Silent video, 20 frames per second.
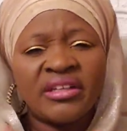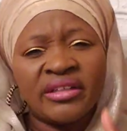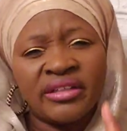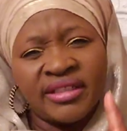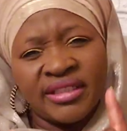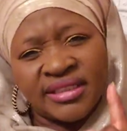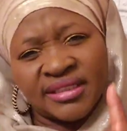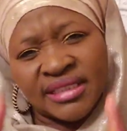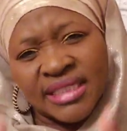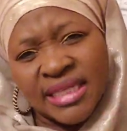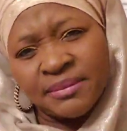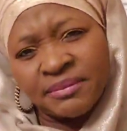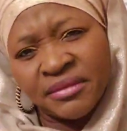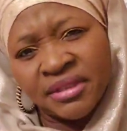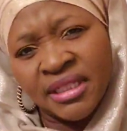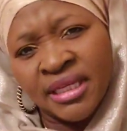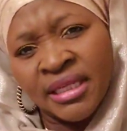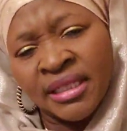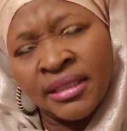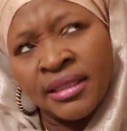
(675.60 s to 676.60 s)
The same
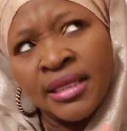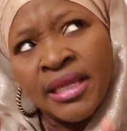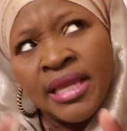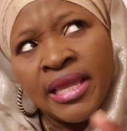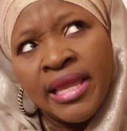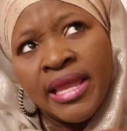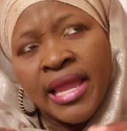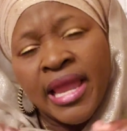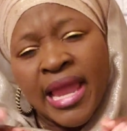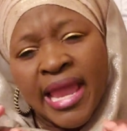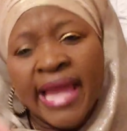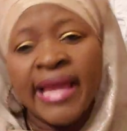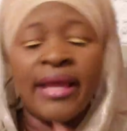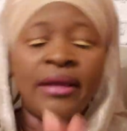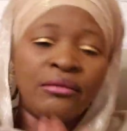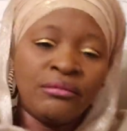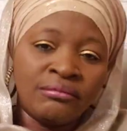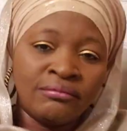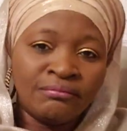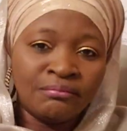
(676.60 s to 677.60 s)
thing,
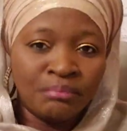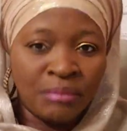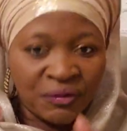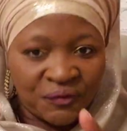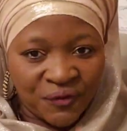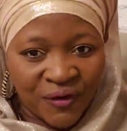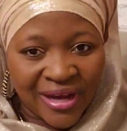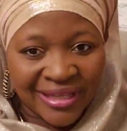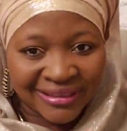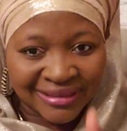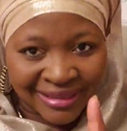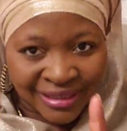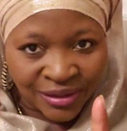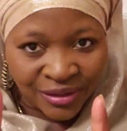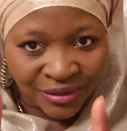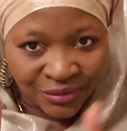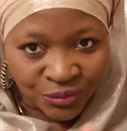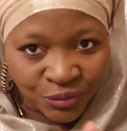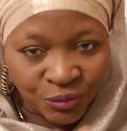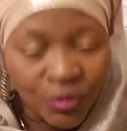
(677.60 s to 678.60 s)
before I
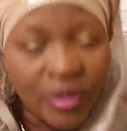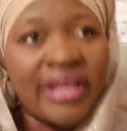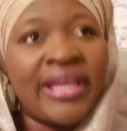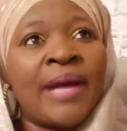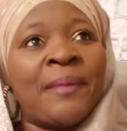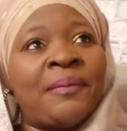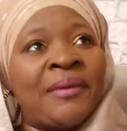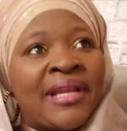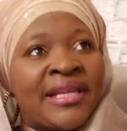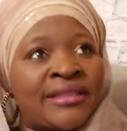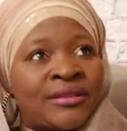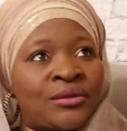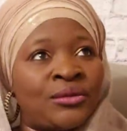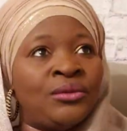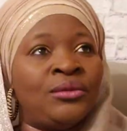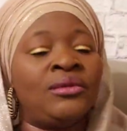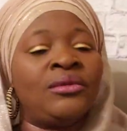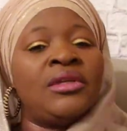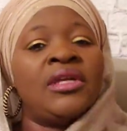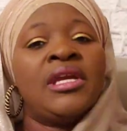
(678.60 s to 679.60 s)
say what it applies
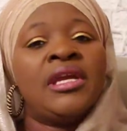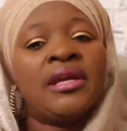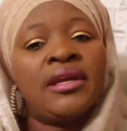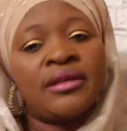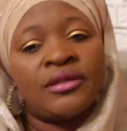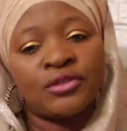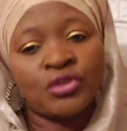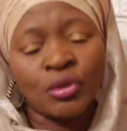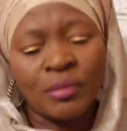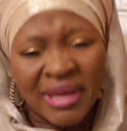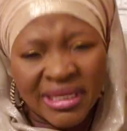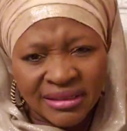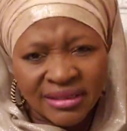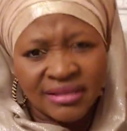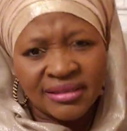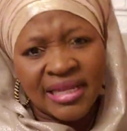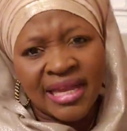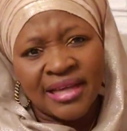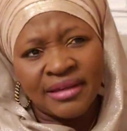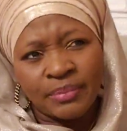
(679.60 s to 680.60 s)
to. So my
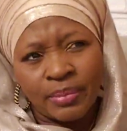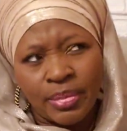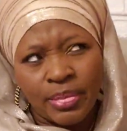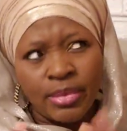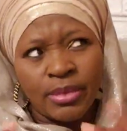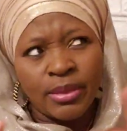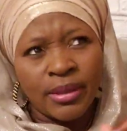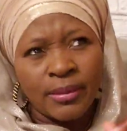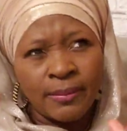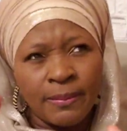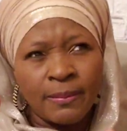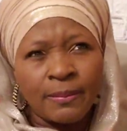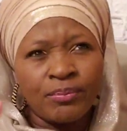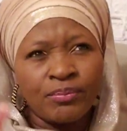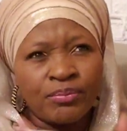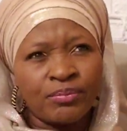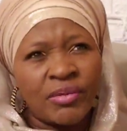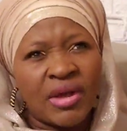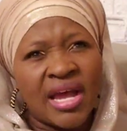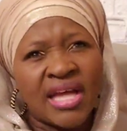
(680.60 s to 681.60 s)
sister
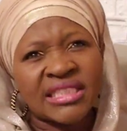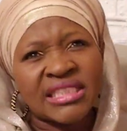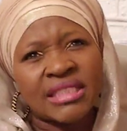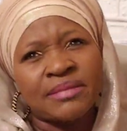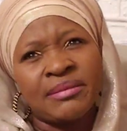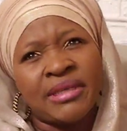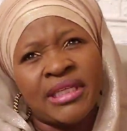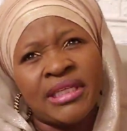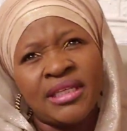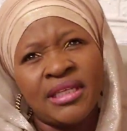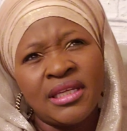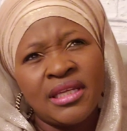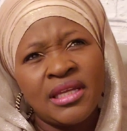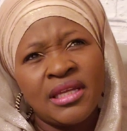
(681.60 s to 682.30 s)
asked me,